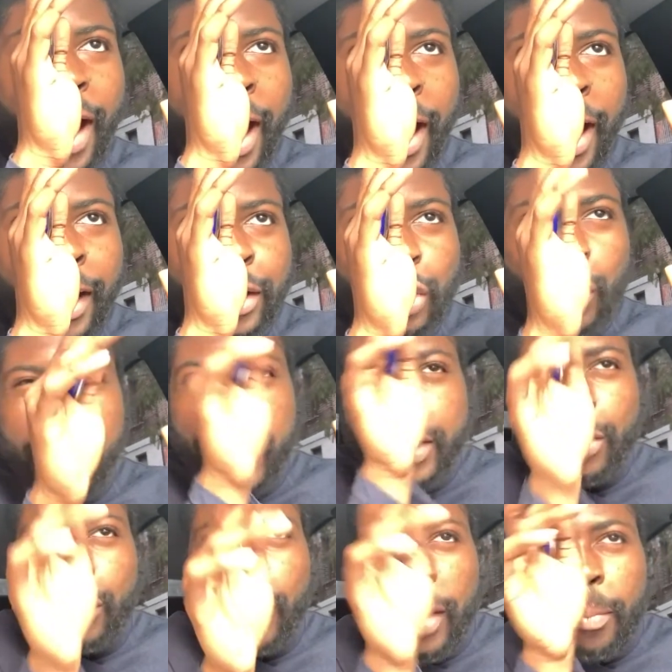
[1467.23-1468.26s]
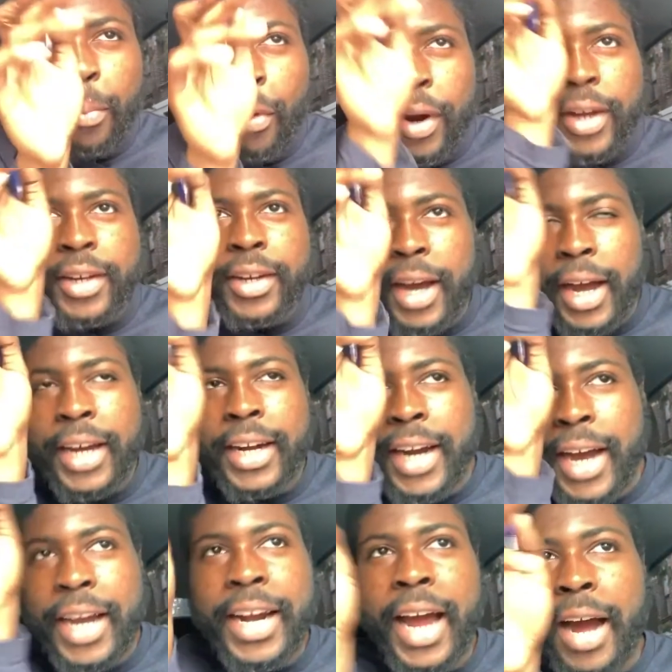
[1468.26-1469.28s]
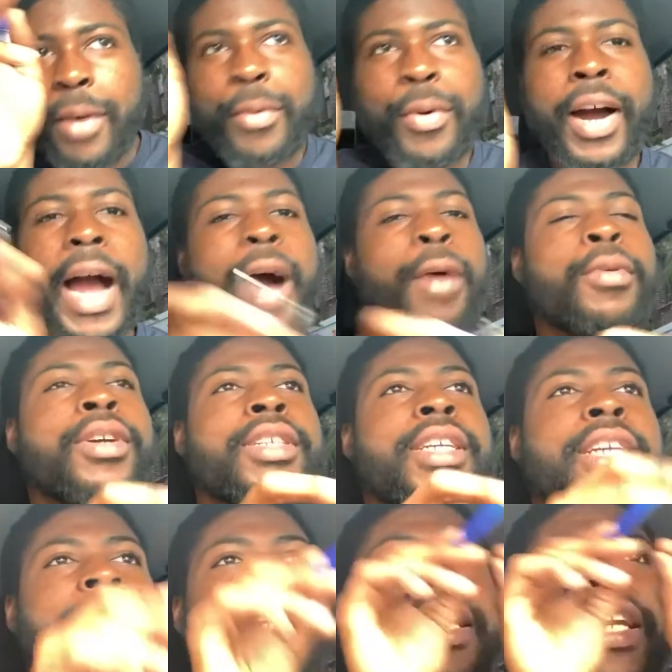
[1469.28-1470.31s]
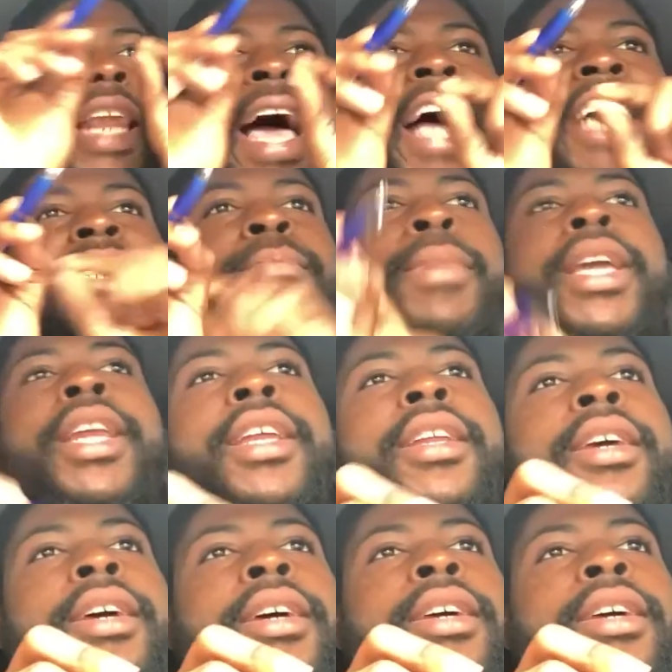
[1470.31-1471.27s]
uh, twenty three point nine nine uh, hours, and then the last minute